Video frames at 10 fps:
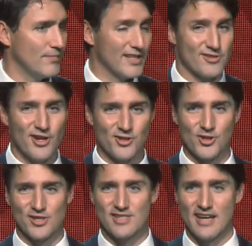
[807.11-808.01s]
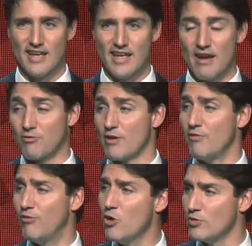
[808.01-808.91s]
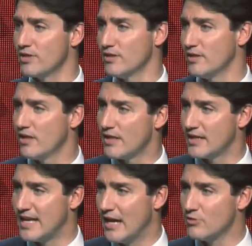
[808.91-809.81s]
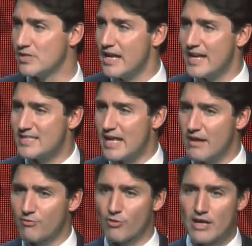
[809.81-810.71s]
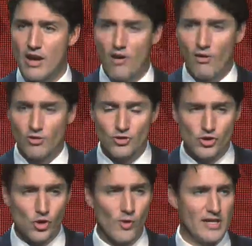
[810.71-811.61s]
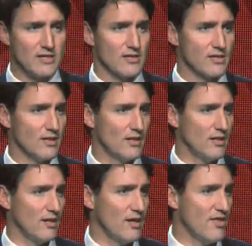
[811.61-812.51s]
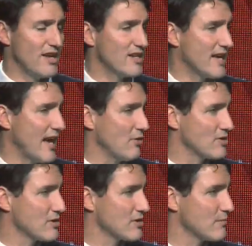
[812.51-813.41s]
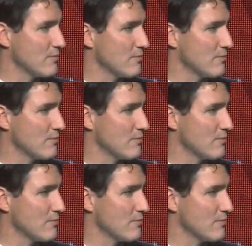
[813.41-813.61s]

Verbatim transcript: It's not just every vote that counts, it's every choice that counts.